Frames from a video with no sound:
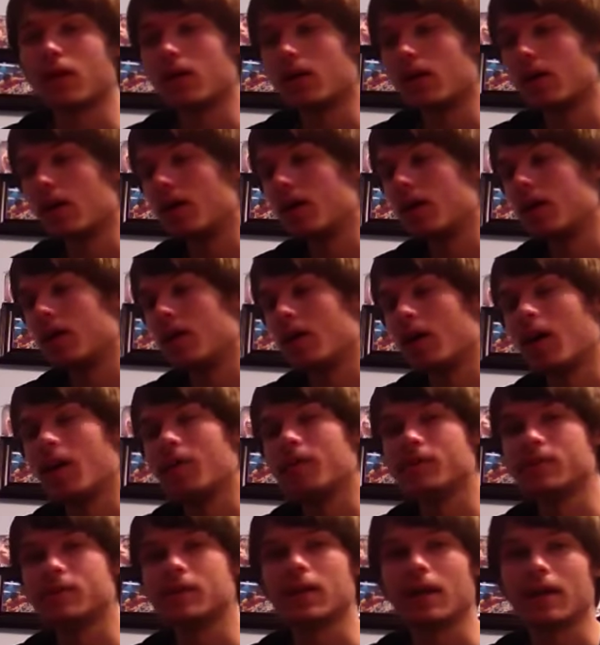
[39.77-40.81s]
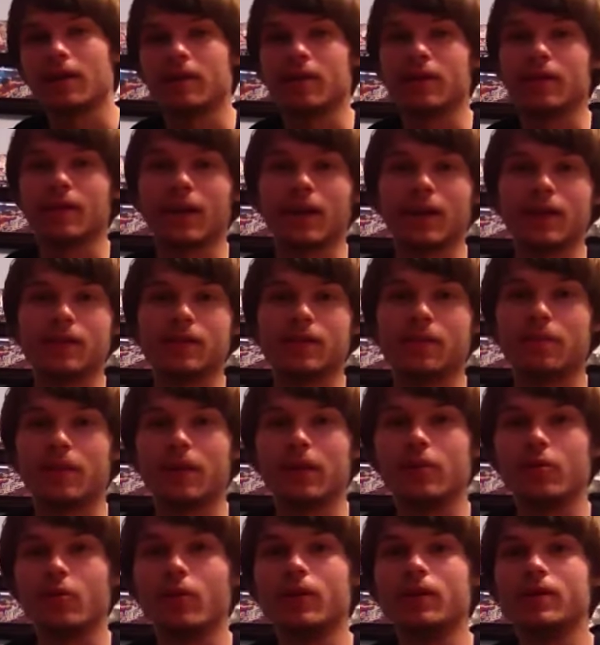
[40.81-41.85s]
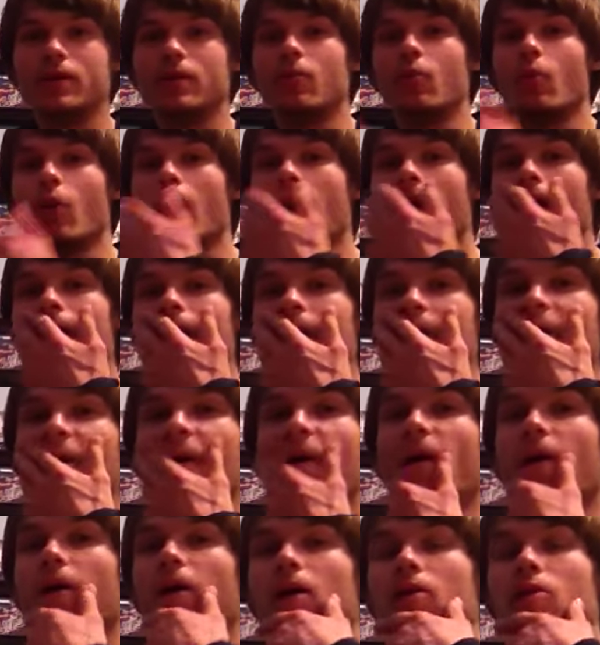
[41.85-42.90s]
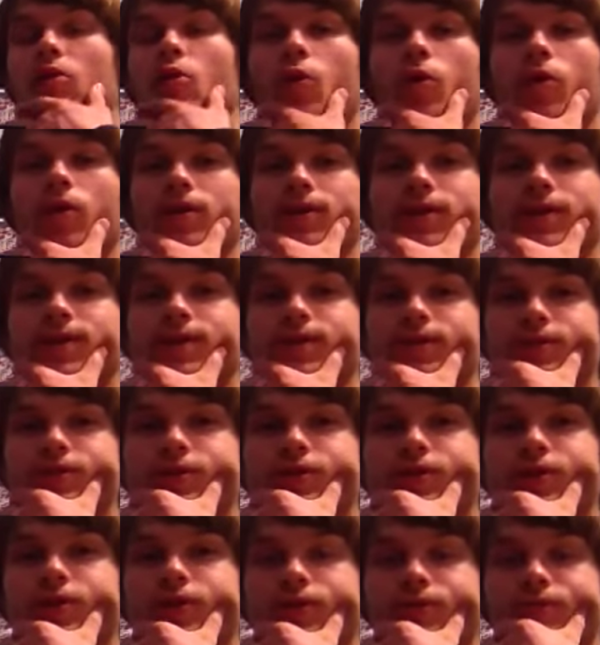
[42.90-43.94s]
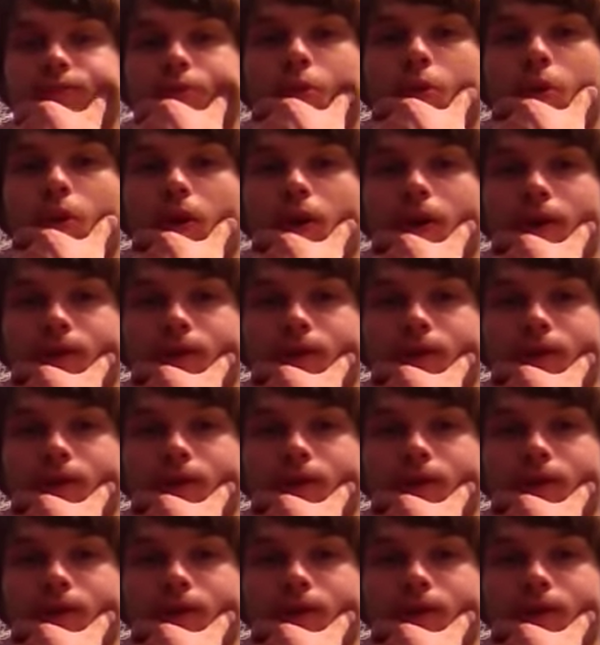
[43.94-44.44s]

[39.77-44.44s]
Uh, obviously, I think that is a big reason why Lara s- stood more